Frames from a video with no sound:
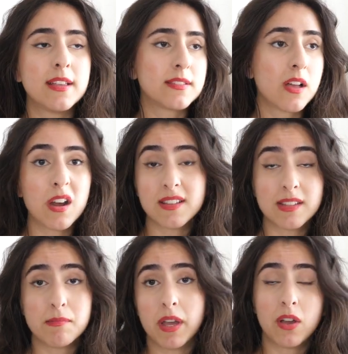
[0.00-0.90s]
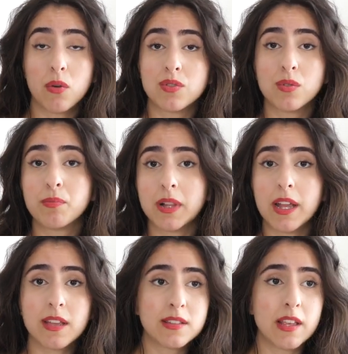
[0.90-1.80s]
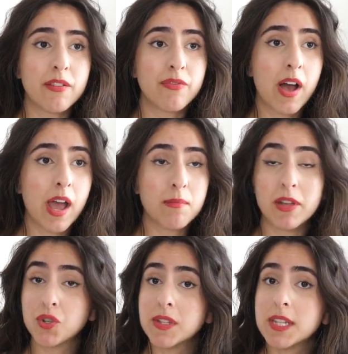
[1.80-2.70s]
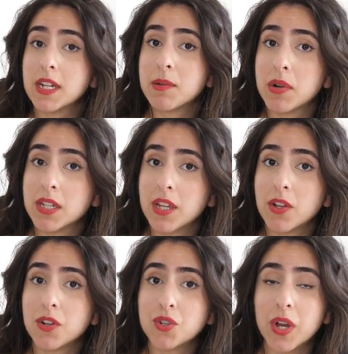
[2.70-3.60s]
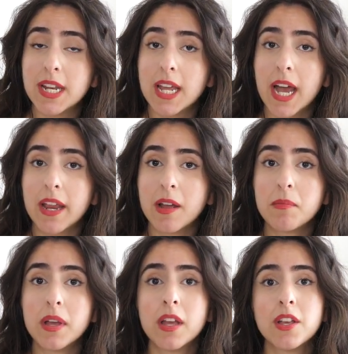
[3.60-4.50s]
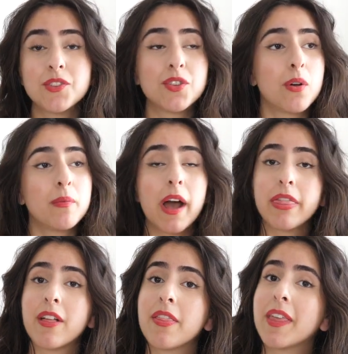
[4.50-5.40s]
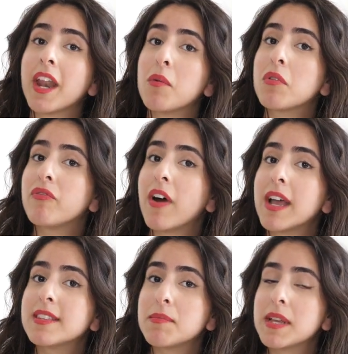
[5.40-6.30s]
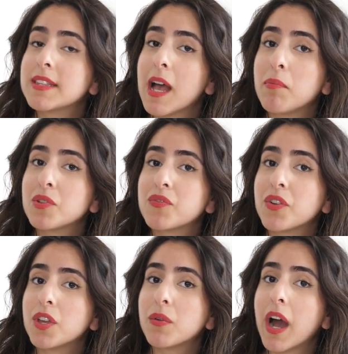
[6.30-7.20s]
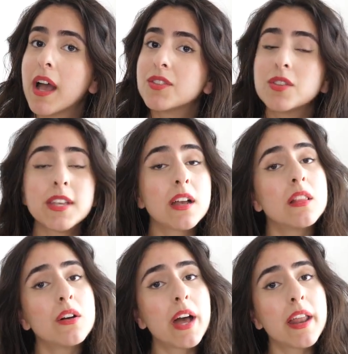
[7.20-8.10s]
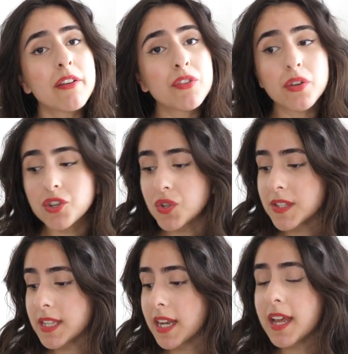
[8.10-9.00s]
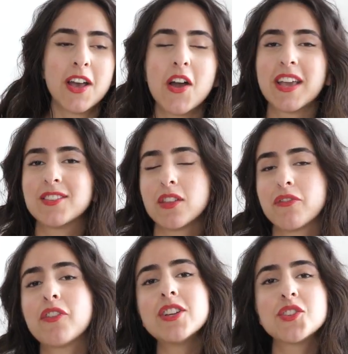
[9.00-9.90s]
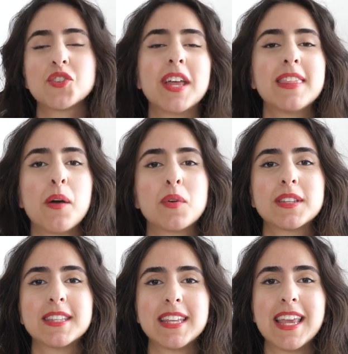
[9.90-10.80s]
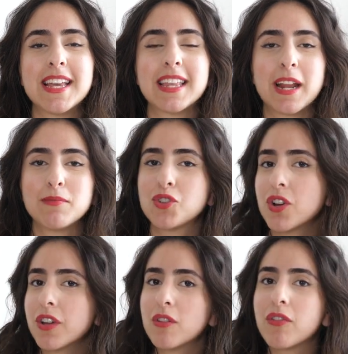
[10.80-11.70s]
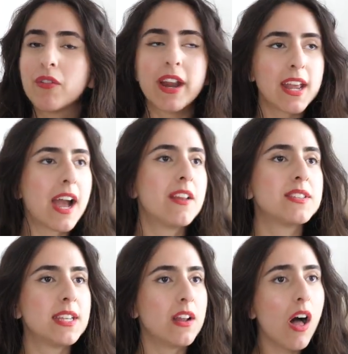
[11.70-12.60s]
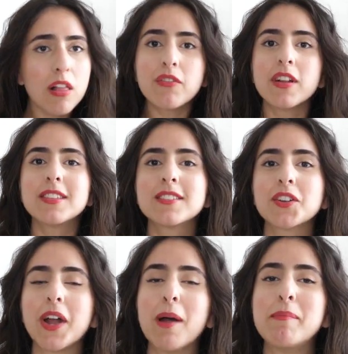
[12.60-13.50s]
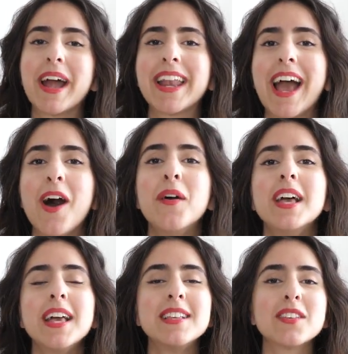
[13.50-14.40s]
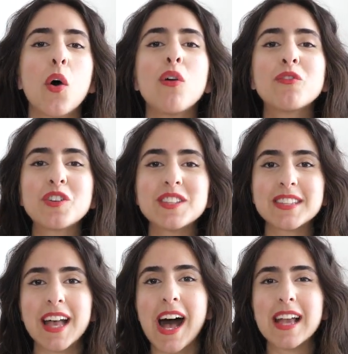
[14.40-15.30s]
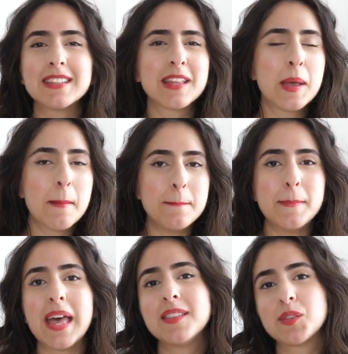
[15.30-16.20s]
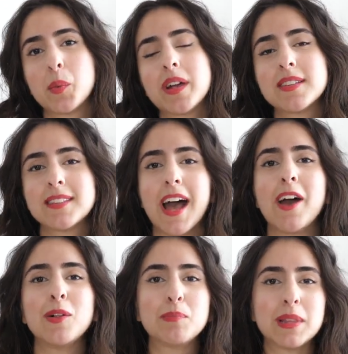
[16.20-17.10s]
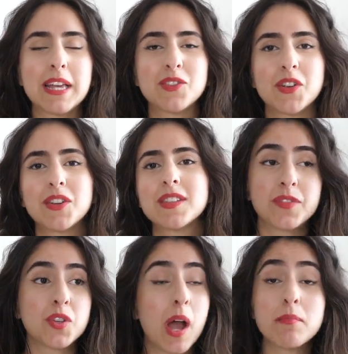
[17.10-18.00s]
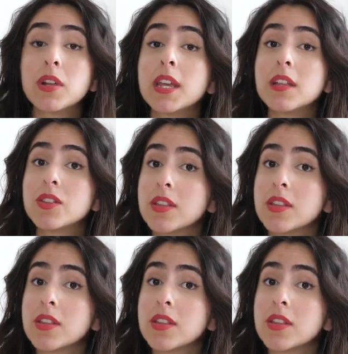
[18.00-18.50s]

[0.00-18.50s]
is honestly my go-to place if I'm interested in a particular trendy item. So I thought that I would find some examples for you guys to take a look at if you're interested. Okay, so the first trend that we're seeing that I'm sure you've already kind of seen all over Instagram by now is oversized menswear style blazers. So I'm really into